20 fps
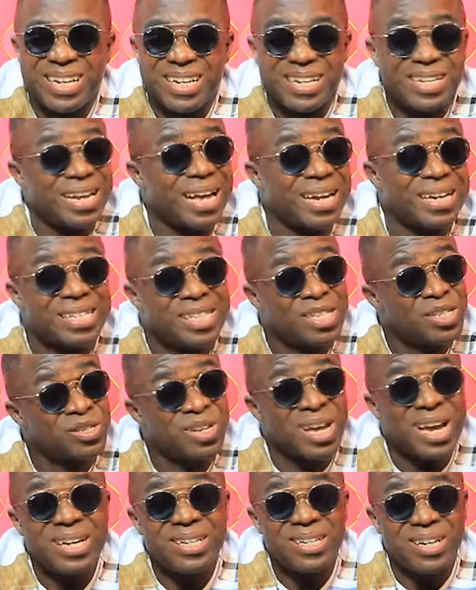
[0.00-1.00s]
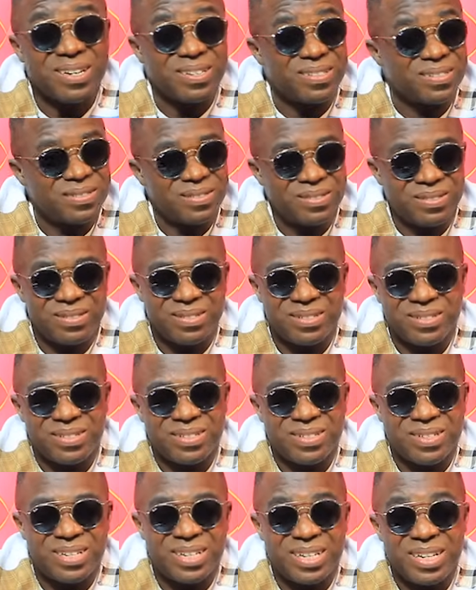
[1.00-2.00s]
That is suicidal.
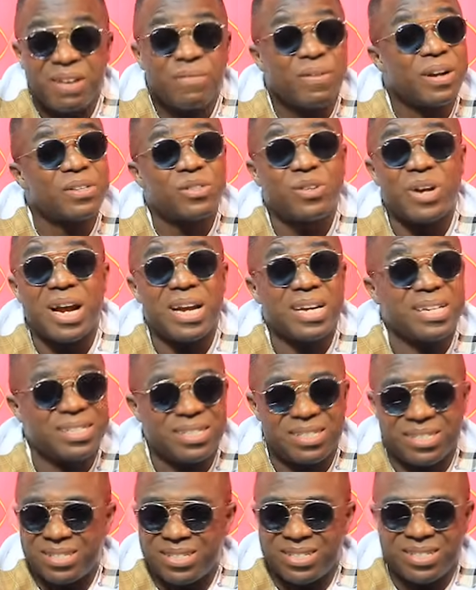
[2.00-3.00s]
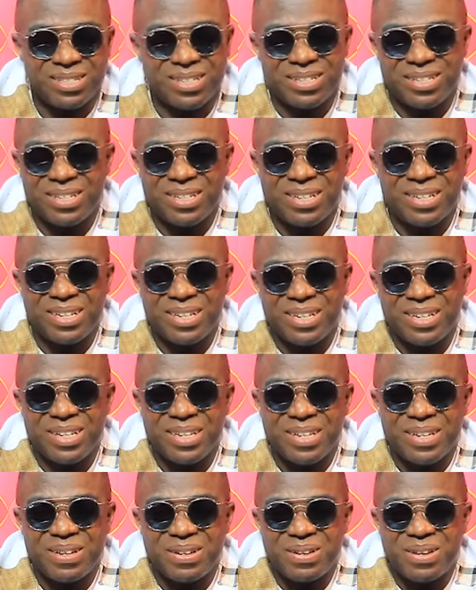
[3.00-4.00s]
Never try it.
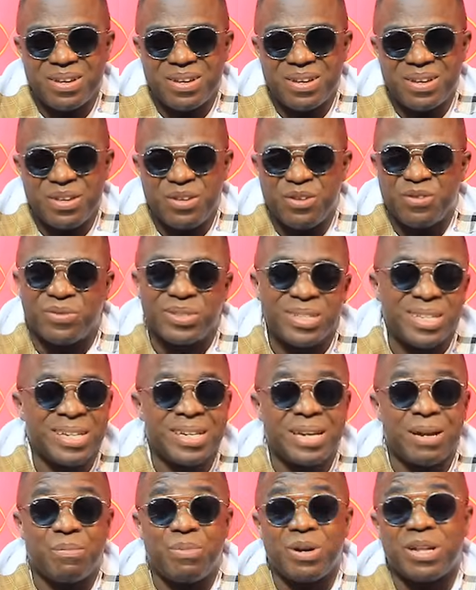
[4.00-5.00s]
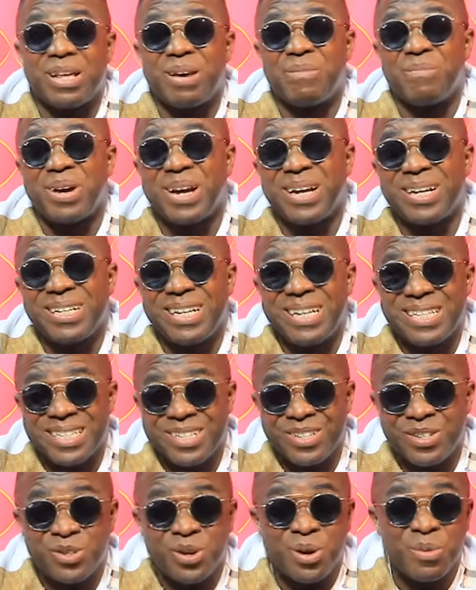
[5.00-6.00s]
You've seen a brother man is
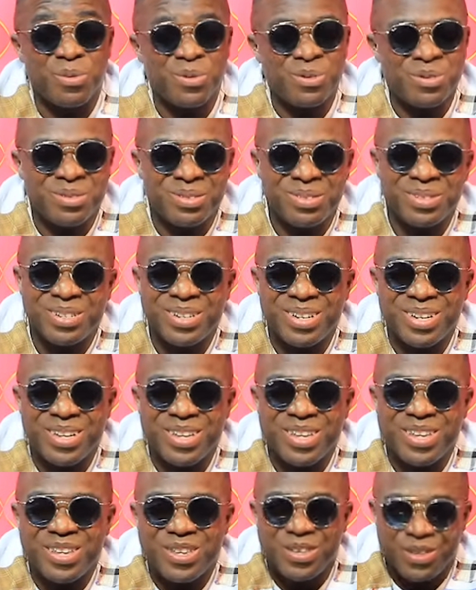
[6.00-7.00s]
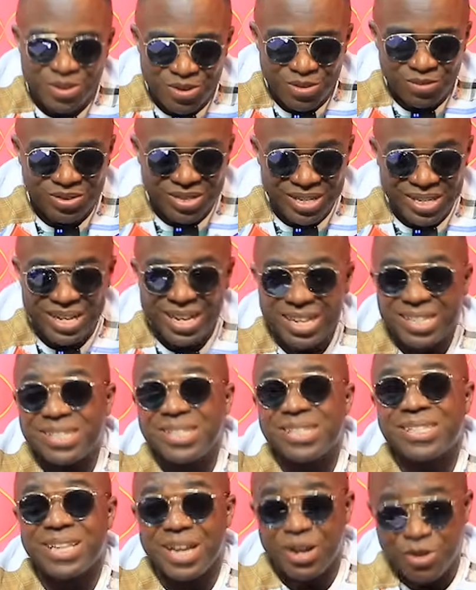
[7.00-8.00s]
in trouble. You've seen a
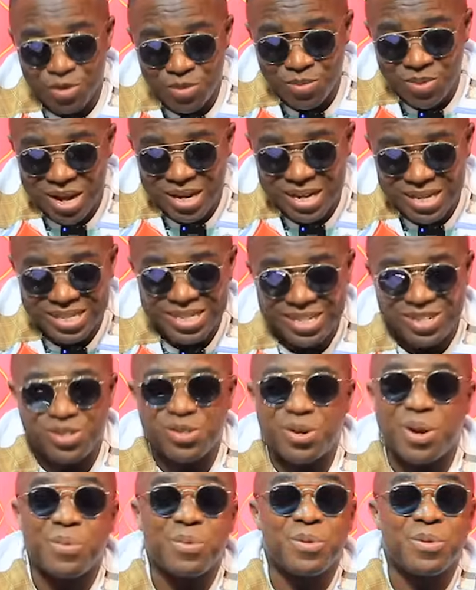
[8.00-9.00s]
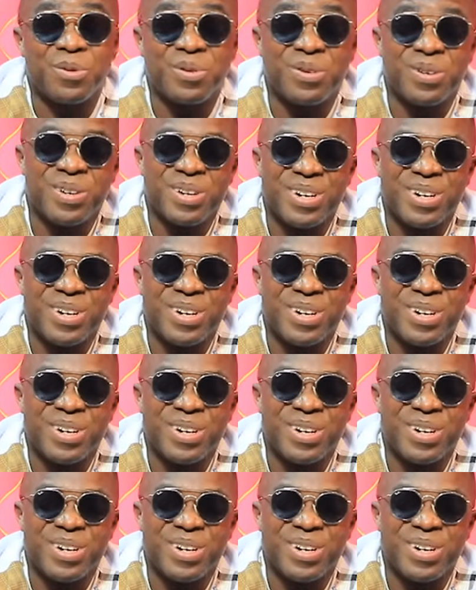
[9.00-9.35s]
sister woman is in trouble.